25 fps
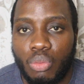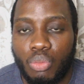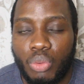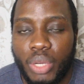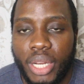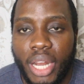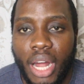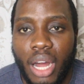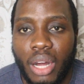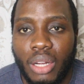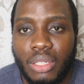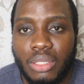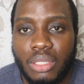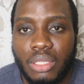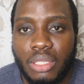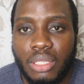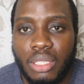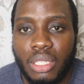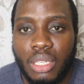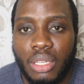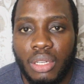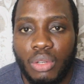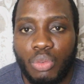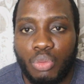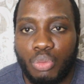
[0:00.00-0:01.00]

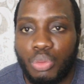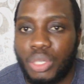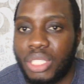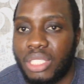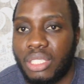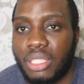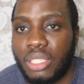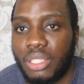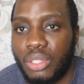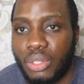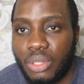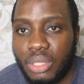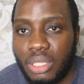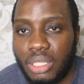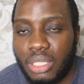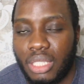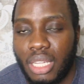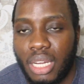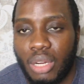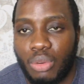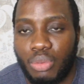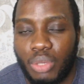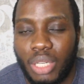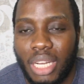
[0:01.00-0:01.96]
without risk, you understand?